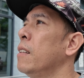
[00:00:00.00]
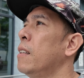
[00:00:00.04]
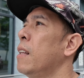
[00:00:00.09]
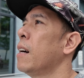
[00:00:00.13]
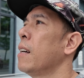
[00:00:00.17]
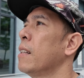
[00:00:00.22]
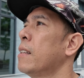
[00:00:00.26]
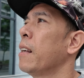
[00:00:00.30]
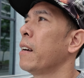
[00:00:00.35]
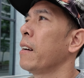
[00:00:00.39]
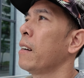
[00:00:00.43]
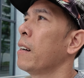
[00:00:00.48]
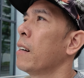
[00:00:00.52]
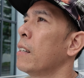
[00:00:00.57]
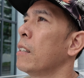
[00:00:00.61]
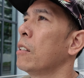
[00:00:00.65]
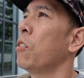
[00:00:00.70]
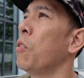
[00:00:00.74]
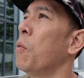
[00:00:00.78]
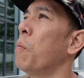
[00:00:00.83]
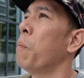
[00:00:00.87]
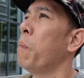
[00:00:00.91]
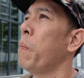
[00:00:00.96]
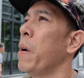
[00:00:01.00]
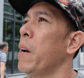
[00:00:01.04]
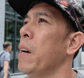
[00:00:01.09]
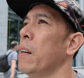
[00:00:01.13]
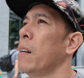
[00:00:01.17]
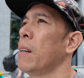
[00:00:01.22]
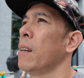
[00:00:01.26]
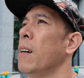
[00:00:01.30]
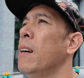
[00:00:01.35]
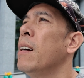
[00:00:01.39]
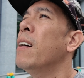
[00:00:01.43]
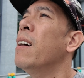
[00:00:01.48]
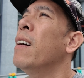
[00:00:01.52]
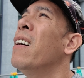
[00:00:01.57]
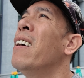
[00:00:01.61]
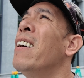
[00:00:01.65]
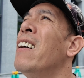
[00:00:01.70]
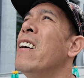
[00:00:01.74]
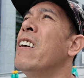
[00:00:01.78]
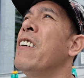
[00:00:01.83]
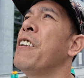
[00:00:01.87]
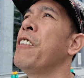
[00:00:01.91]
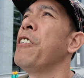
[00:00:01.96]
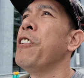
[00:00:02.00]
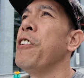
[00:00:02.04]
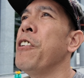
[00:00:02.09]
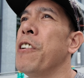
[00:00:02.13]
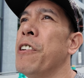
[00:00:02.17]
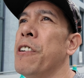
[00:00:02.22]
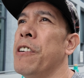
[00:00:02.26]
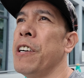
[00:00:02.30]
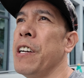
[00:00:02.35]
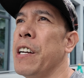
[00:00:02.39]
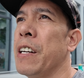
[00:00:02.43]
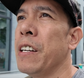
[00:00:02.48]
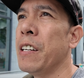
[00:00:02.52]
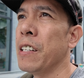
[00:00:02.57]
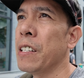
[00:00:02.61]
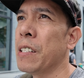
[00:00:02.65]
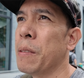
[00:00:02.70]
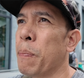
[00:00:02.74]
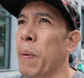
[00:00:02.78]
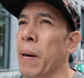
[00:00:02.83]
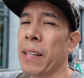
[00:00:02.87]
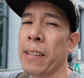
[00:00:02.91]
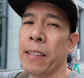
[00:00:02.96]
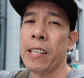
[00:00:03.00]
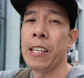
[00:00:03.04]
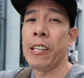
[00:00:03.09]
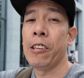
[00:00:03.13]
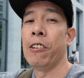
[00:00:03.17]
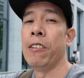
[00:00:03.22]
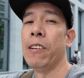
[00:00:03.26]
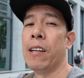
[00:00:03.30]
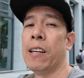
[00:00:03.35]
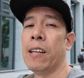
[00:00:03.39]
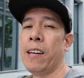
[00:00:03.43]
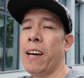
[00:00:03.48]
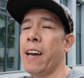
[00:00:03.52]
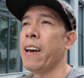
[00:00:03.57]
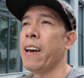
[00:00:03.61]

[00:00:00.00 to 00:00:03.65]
that I can compare here in this particular